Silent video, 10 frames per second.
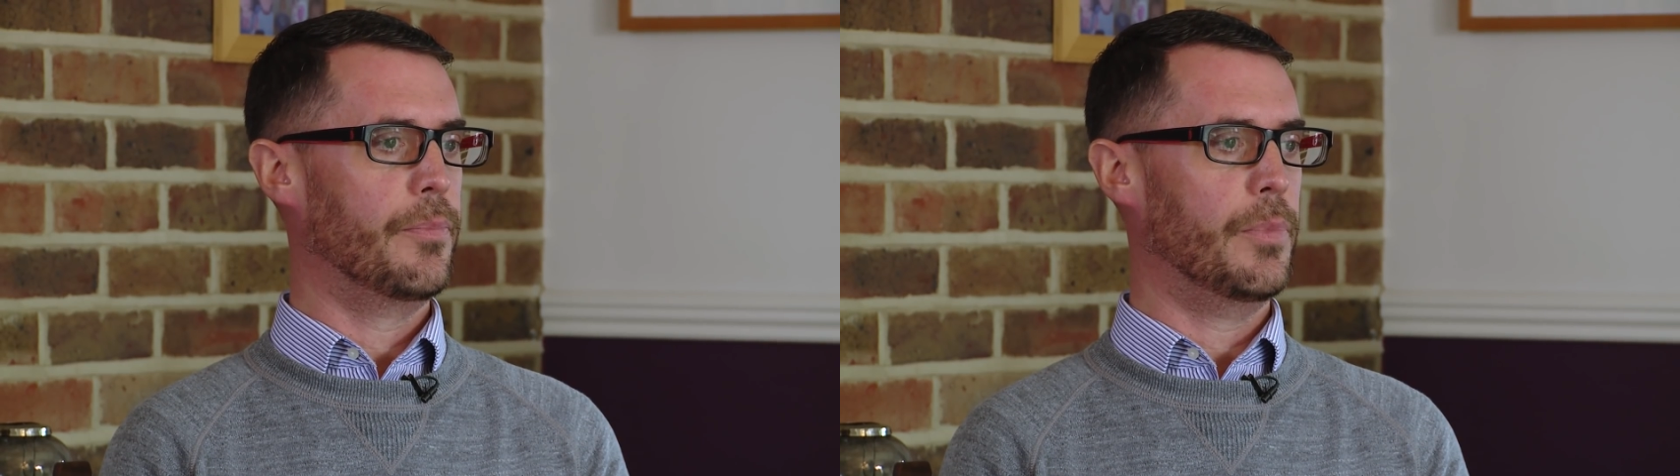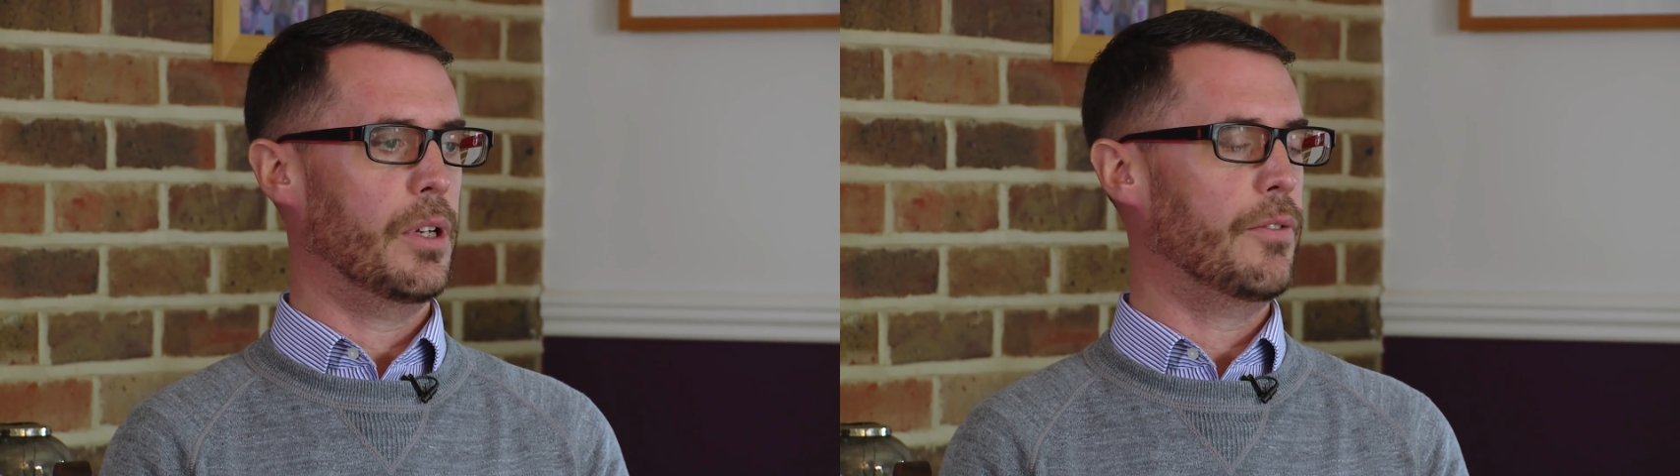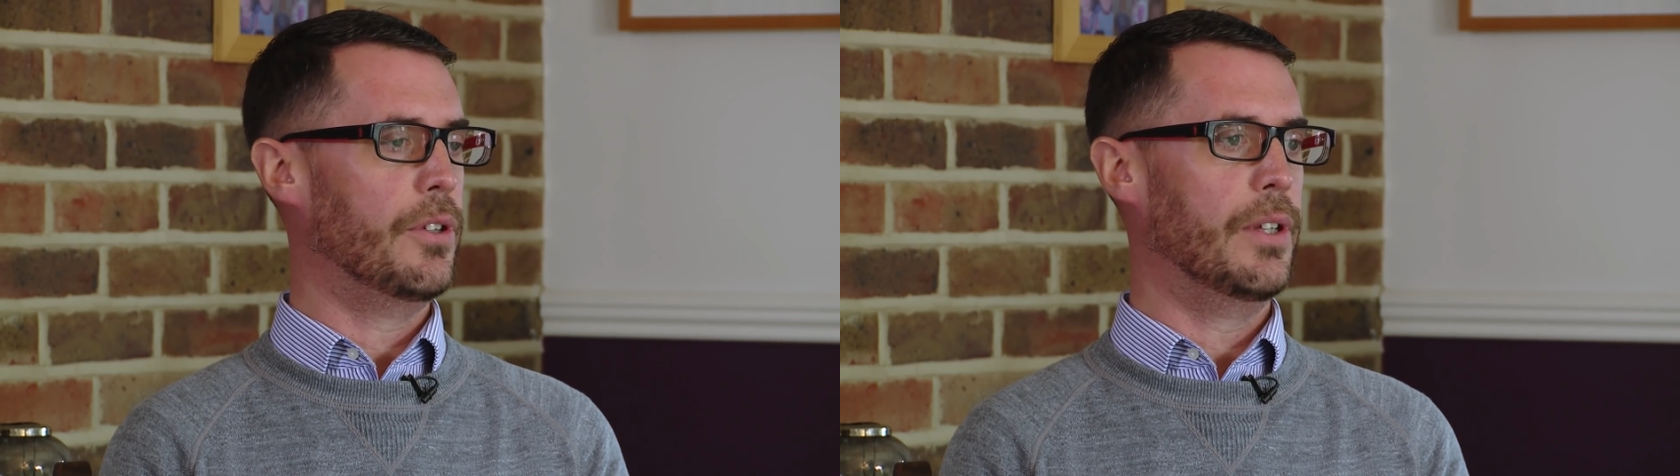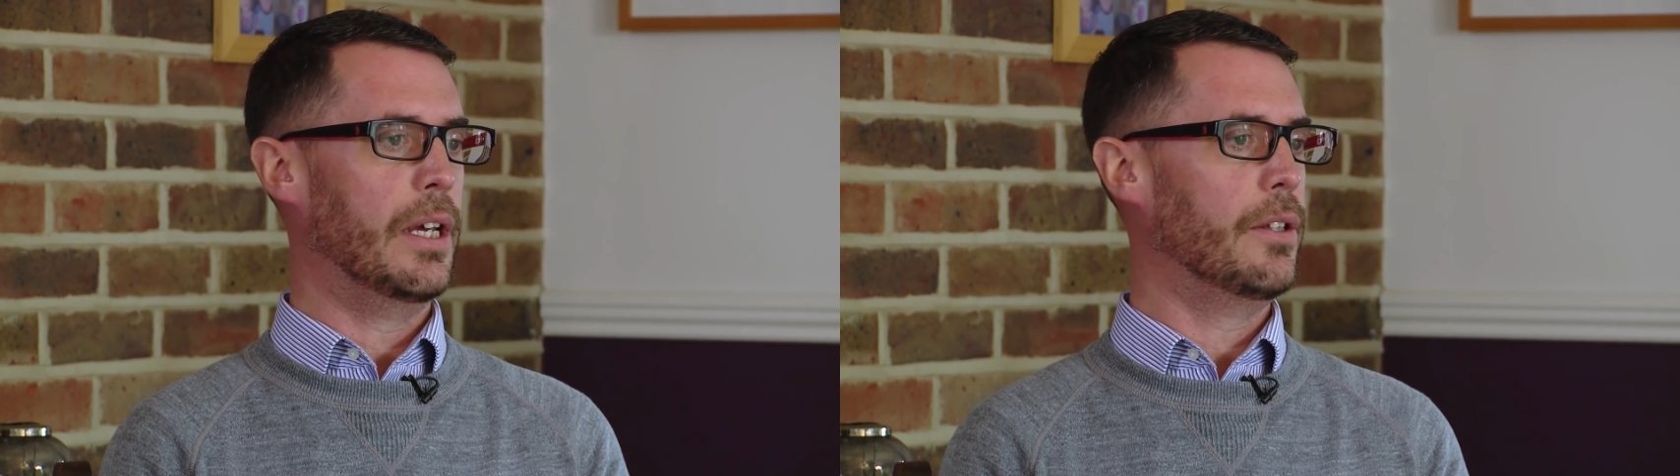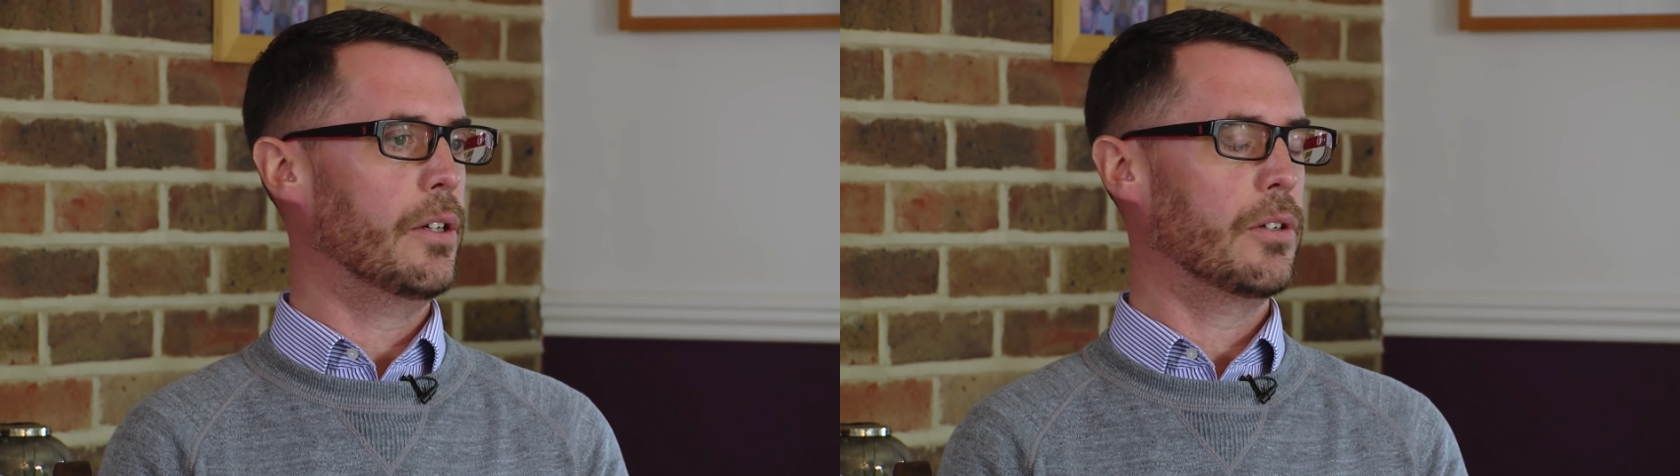But other than
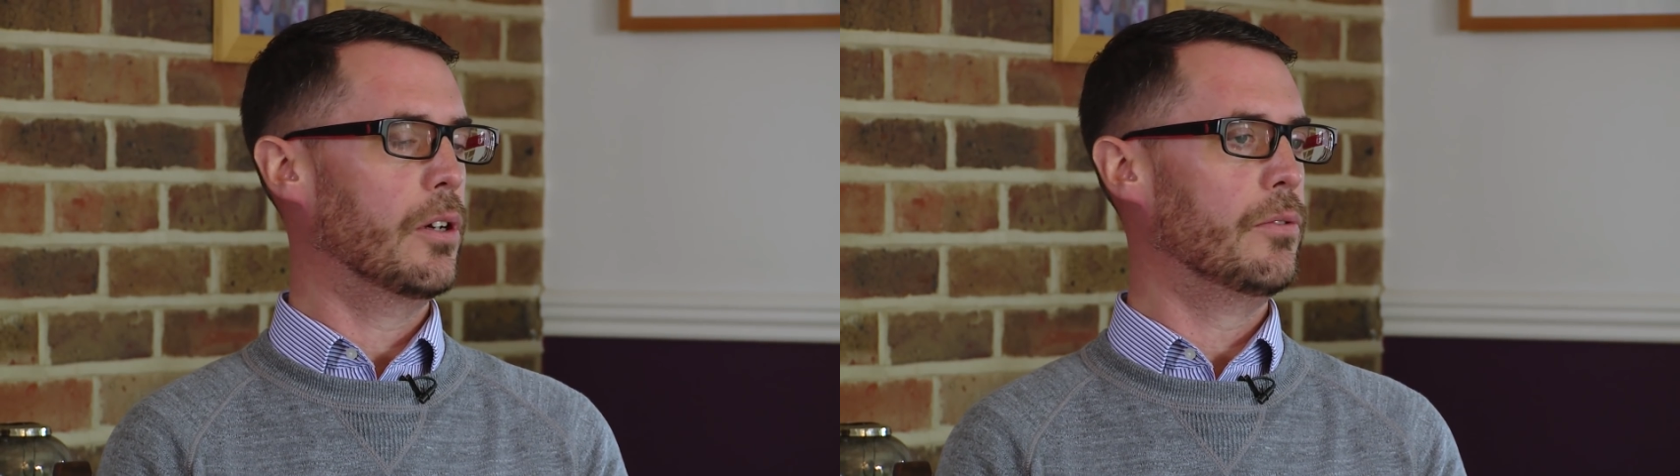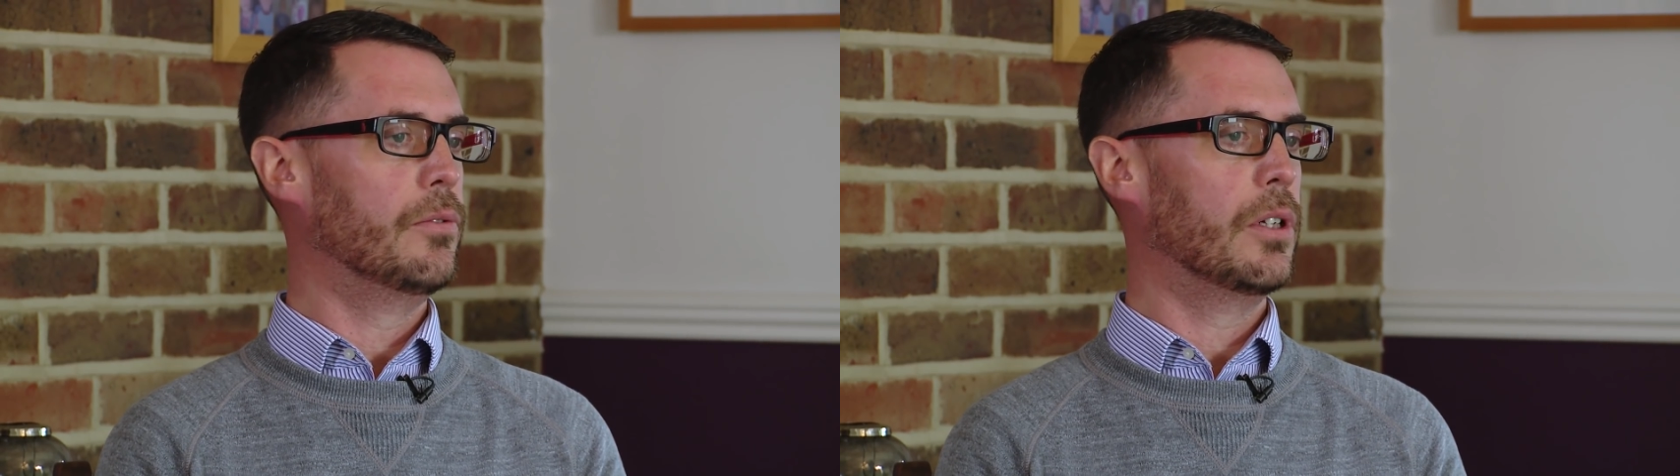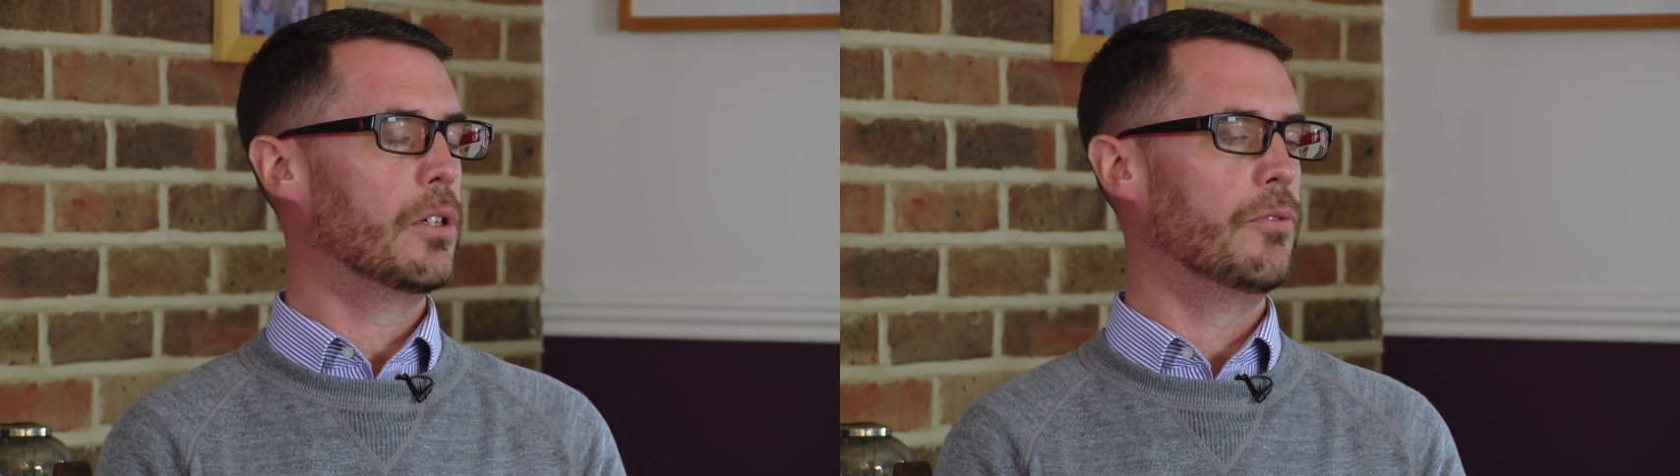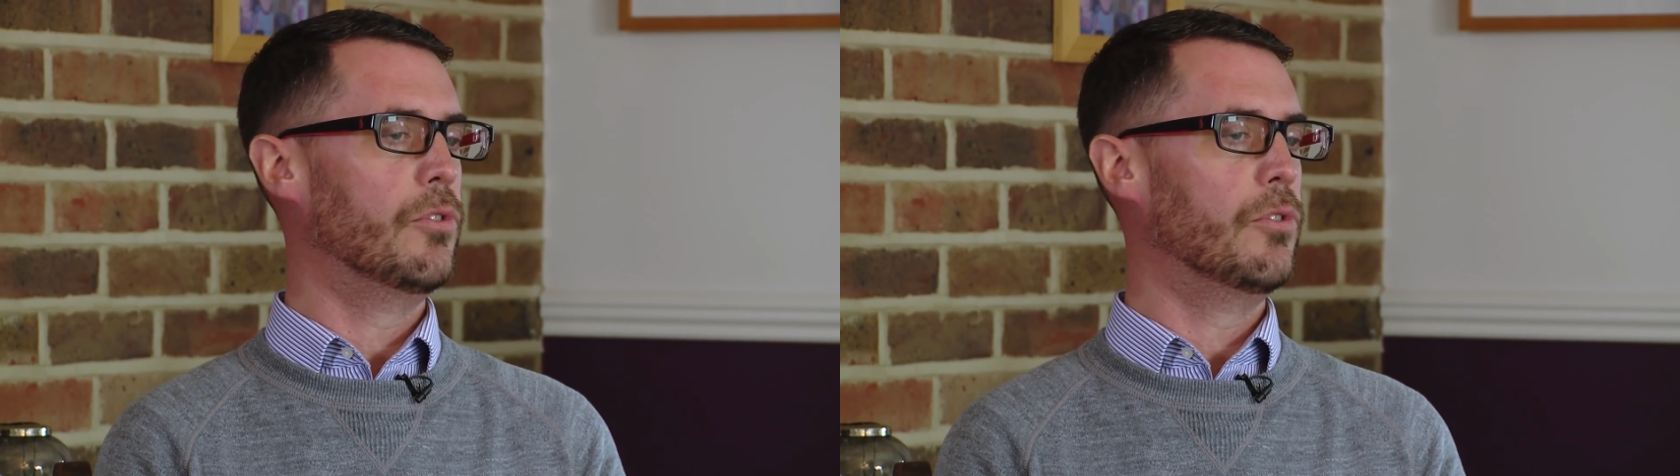that, I can't